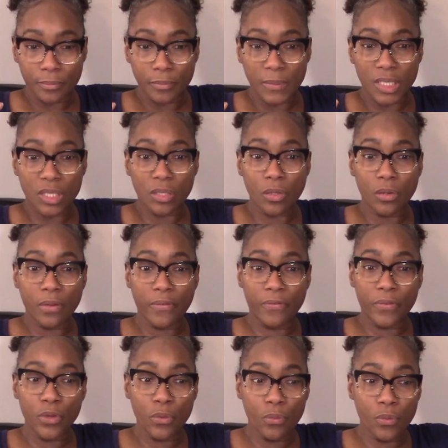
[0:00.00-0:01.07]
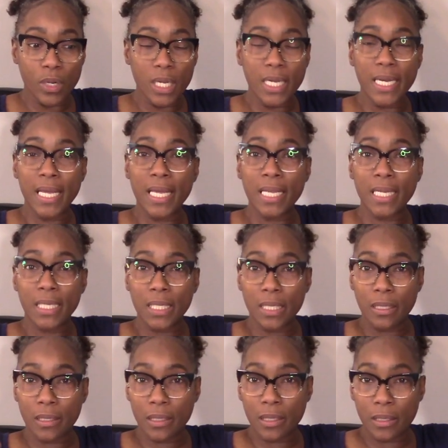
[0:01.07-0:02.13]
So if you're one that
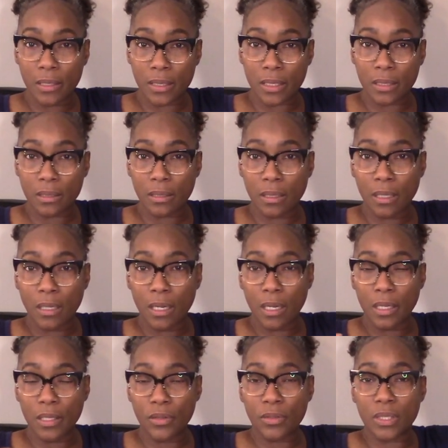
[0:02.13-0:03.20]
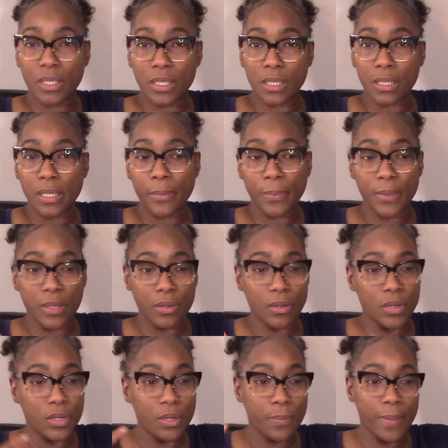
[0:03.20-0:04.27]
is uh, used to sleeping
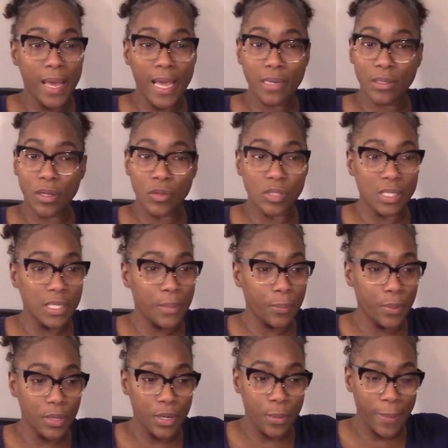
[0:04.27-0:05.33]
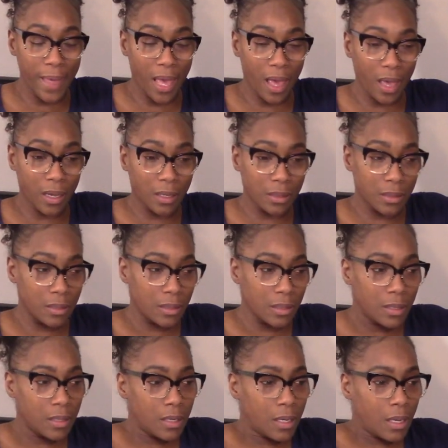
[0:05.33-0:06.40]
on your back, don't sleep on your back.
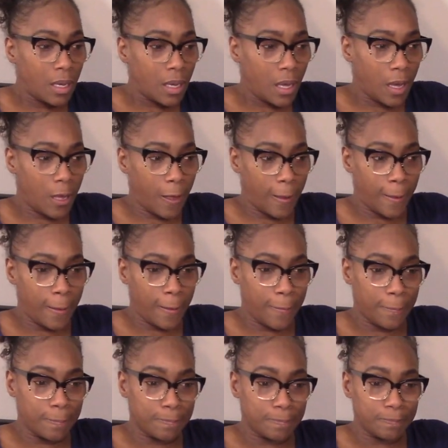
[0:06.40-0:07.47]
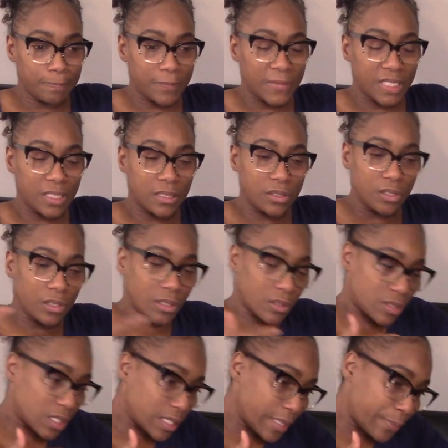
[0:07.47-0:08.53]
Um, you know,
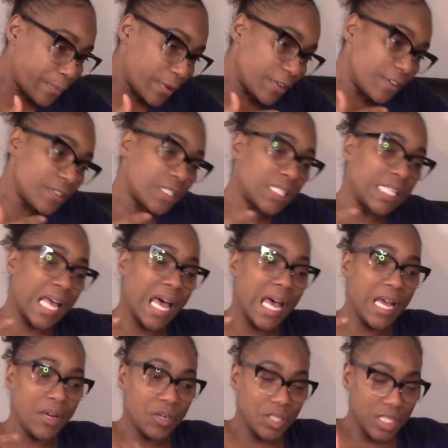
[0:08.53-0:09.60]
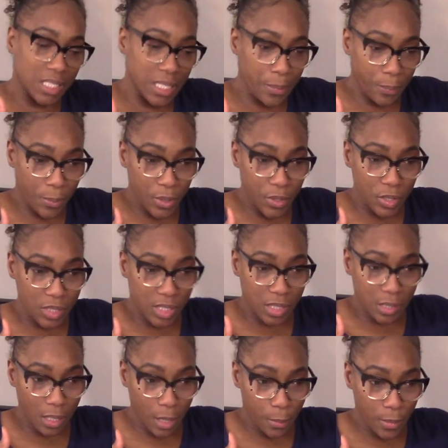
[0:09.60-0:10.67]
sleep on your side or sleep on your
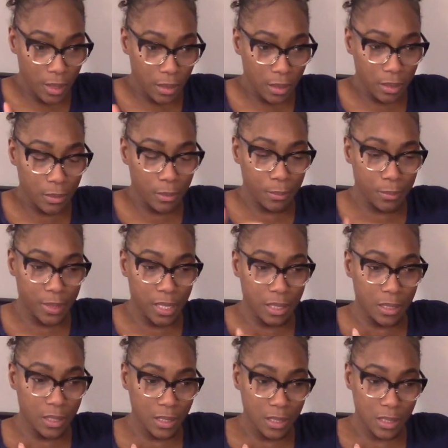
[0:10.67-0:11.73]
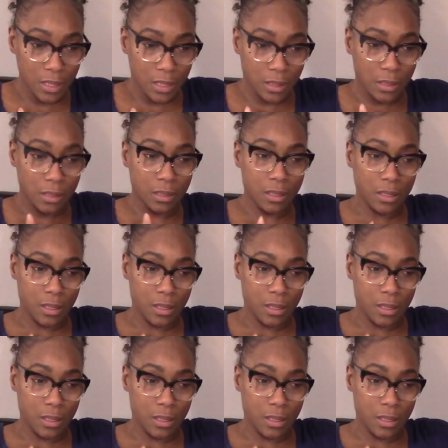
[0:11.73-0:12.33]
stomach because